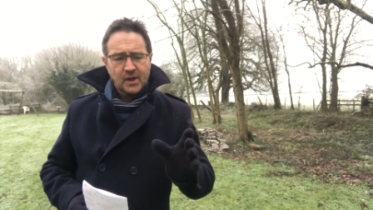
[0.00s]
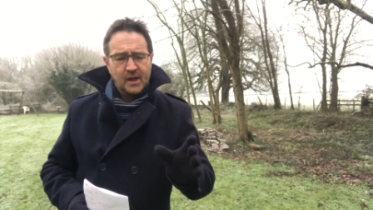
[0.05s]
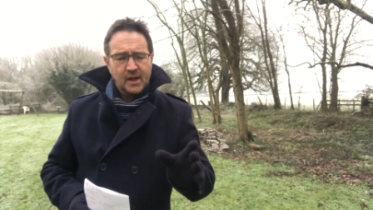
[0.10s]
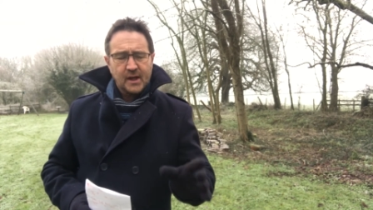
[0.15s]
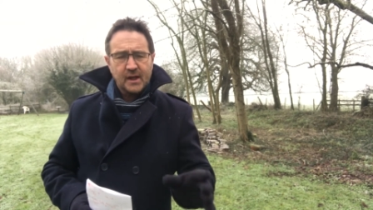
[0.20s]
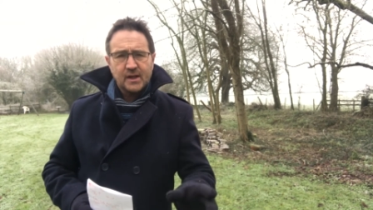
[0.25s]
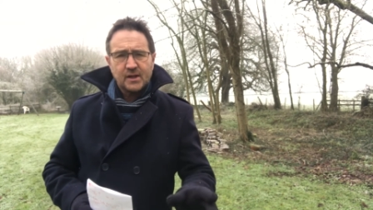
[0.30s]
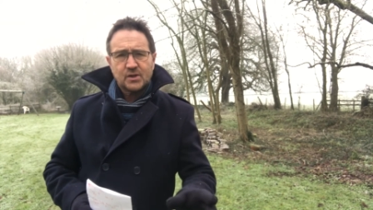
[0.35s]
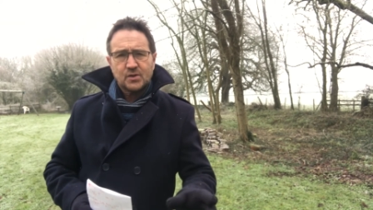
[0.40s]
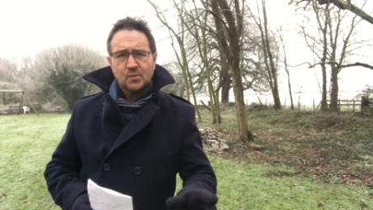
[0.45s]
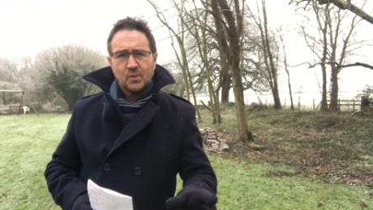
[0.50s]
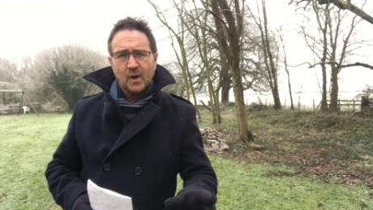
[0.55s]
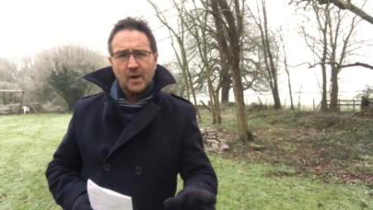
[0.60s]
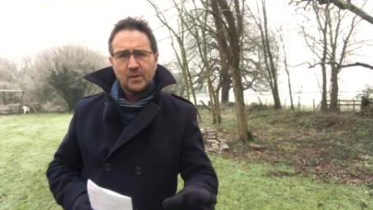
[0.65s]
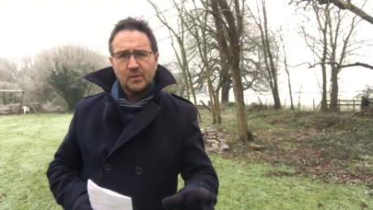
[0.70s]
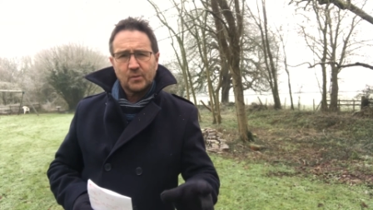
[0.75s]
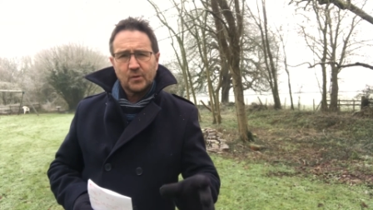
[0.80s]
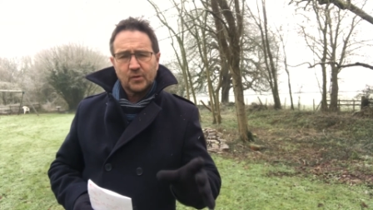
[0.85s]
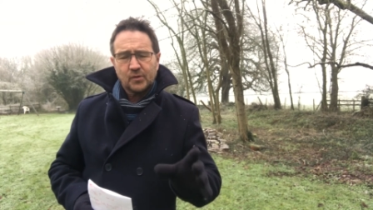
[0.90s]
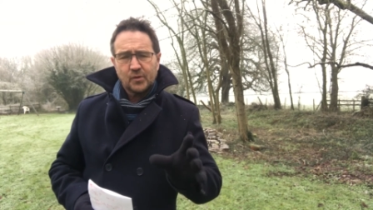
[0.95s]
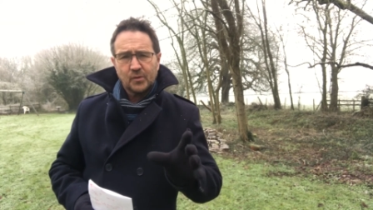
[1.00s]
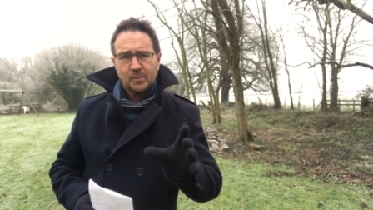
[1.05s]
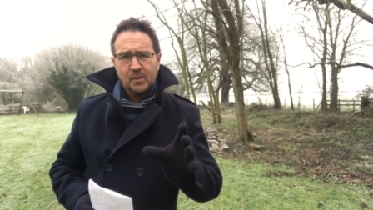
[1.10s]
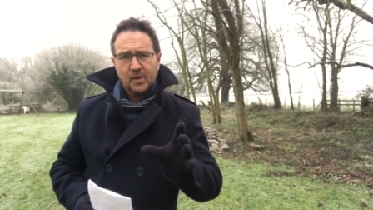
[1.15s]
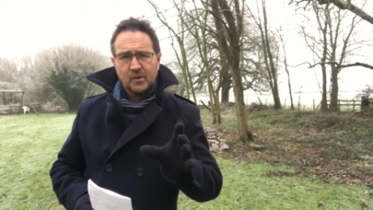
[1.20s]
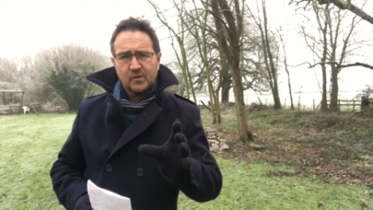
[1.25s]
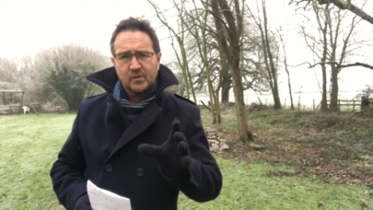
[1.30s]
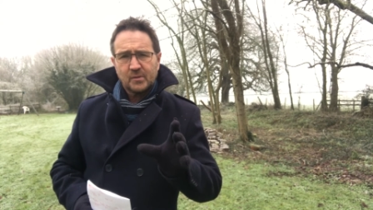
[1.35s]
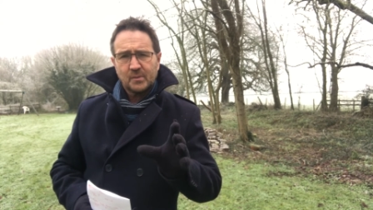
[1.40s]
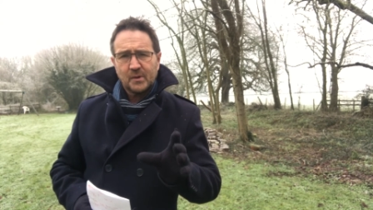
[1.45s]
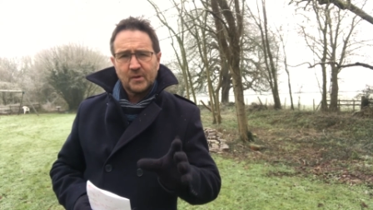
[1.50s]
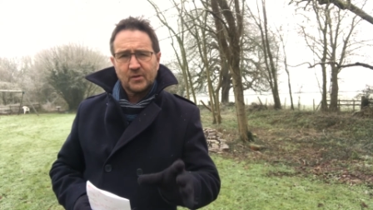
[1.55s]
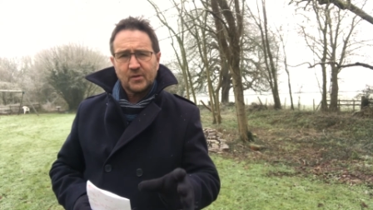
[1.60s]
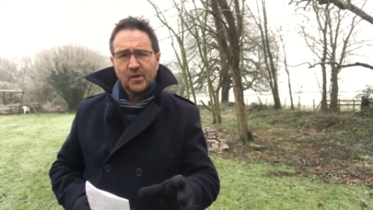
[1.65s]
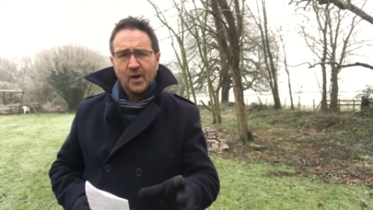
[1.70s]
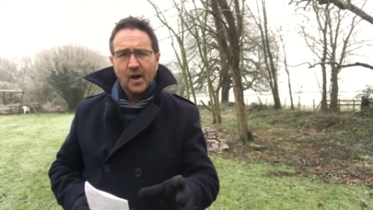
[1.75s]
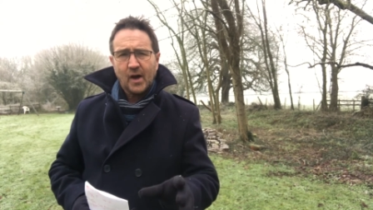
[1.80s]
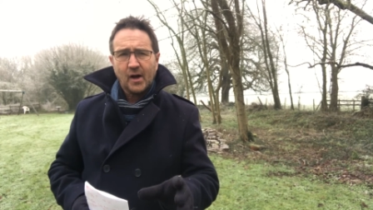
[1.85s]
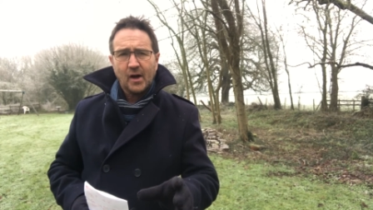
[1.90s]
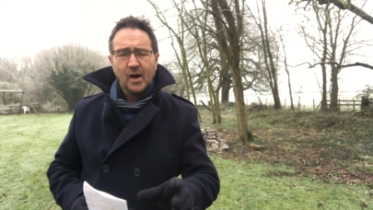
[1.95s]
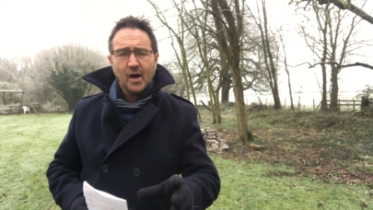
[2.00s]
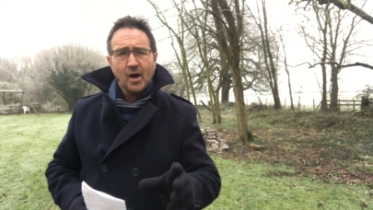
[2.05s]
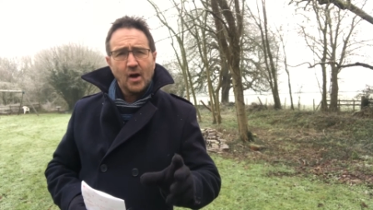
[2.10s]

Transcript: each one was supposed to be sung